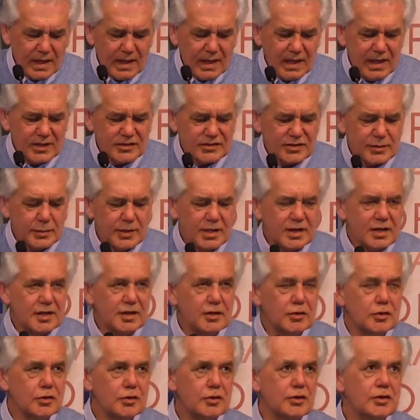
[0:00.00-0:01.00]
And so when I
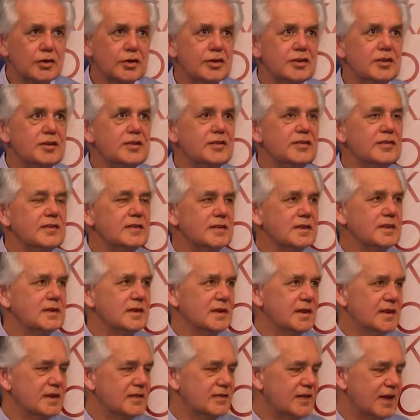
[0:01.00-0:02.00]
heard
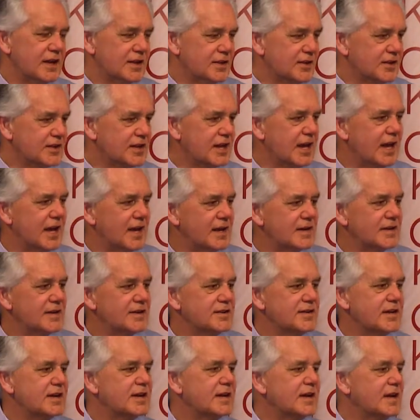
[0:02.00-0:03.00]
that in
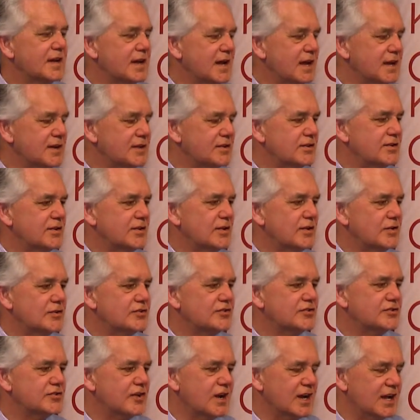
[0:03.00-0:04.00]
Canada and in
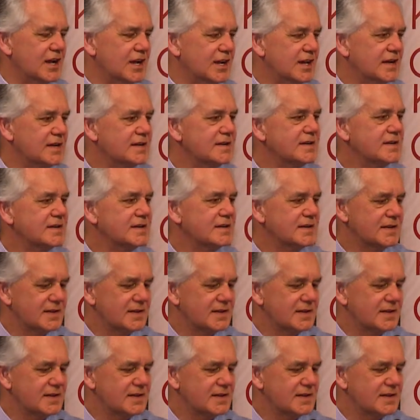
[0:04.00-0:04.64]
Australia,